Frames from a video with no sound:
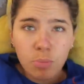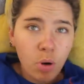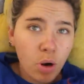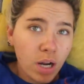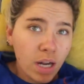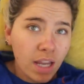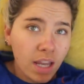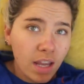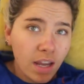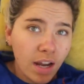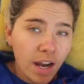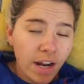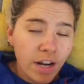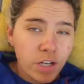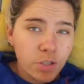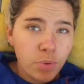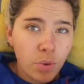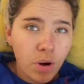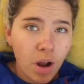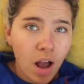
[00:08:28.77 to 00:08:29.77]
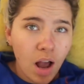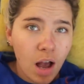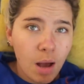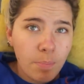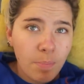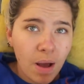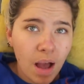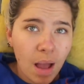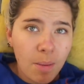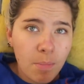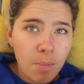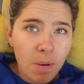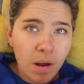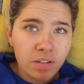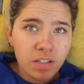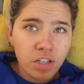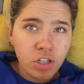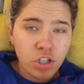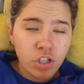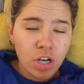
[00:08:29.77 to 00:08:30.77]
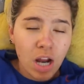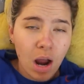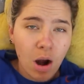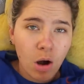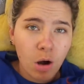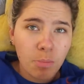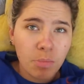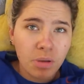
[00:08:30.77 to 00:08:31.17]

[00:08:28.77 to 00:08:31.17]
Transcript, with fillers: morning, I just woke up. I'm about to shower